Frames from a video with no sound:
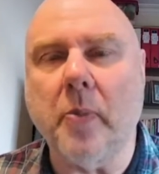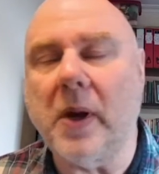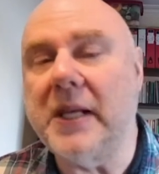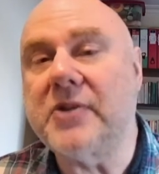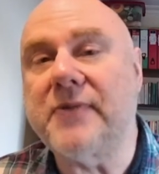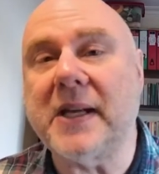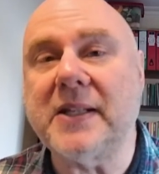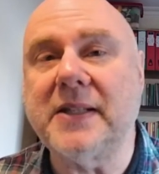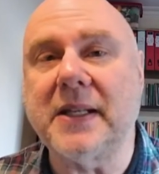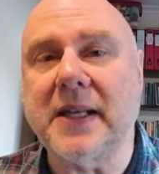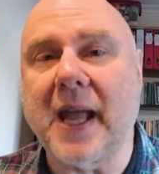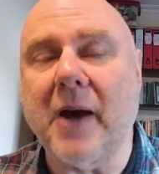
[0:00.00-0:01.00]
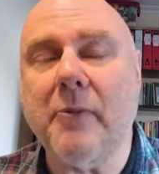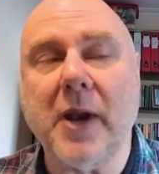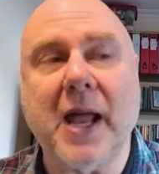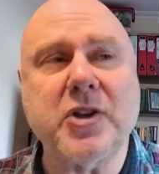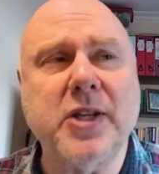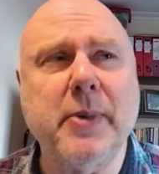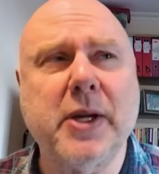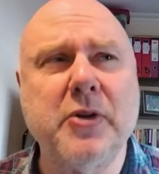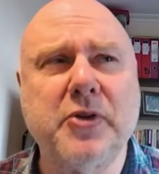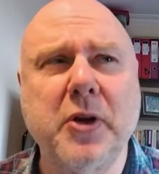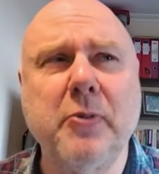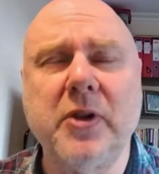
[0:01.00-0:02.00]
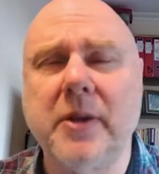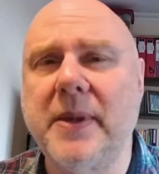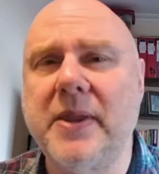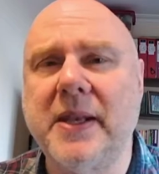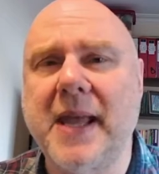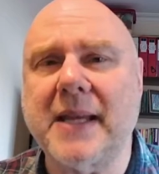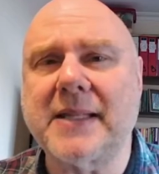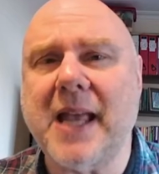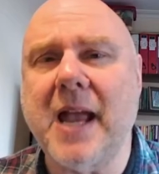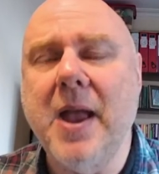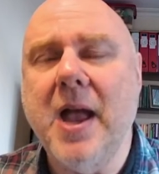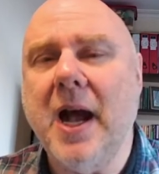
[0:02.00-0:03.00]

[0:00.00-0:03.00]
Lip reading: Well, he's rested now. Well, actually, we could do with him in the next game.